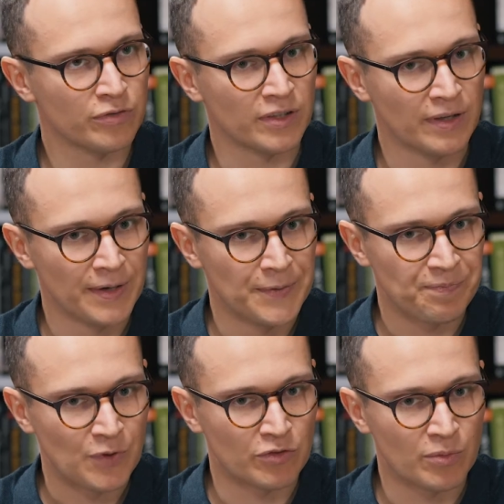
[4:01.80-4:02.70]
the
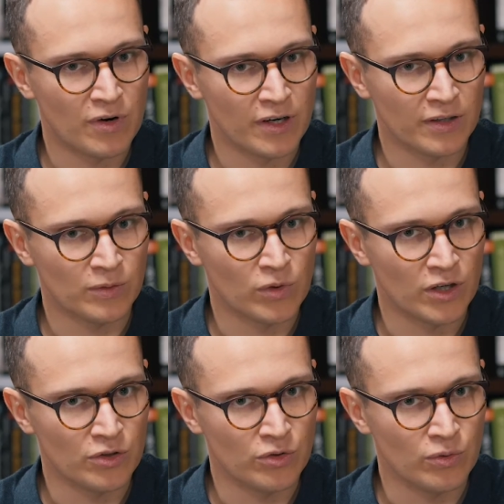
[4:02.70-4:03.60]
market where
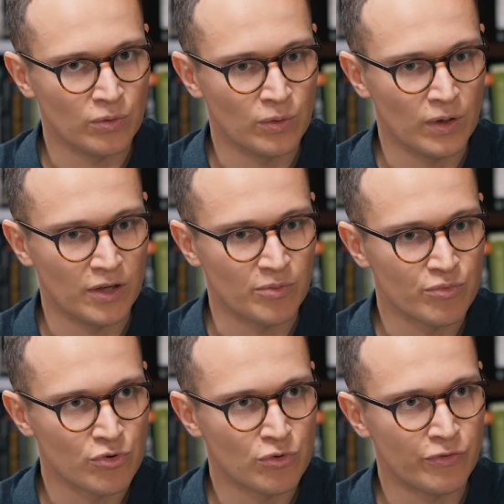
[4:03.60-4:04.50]
you
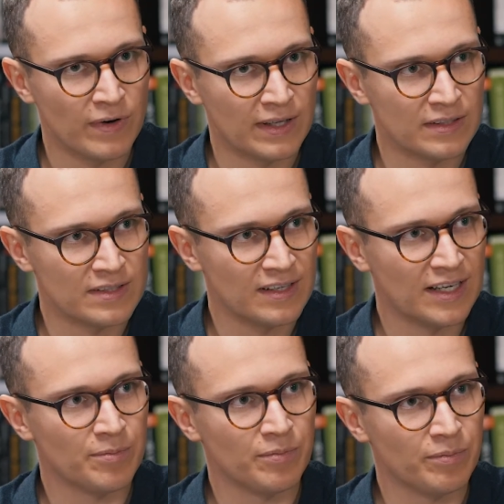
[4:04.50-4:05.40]
improve at the
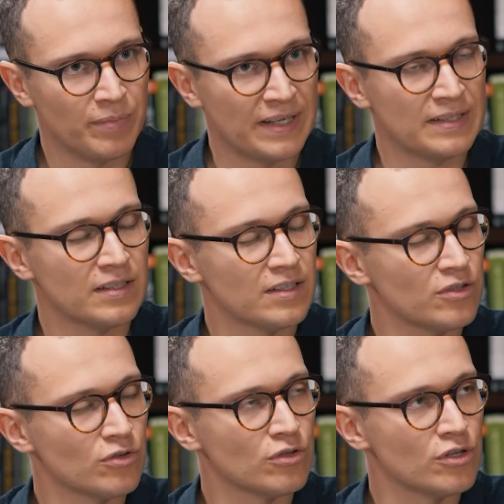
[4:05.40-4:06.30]
same pace as
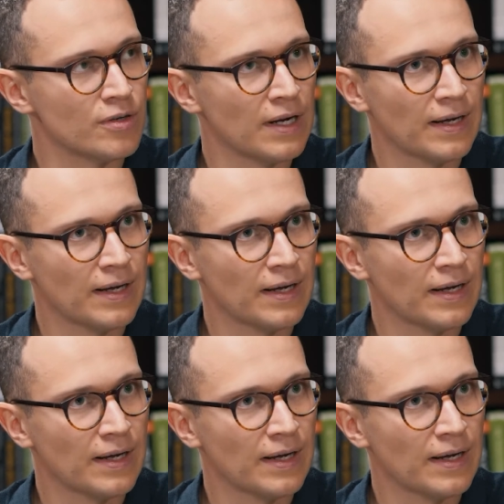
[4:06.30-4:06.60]
your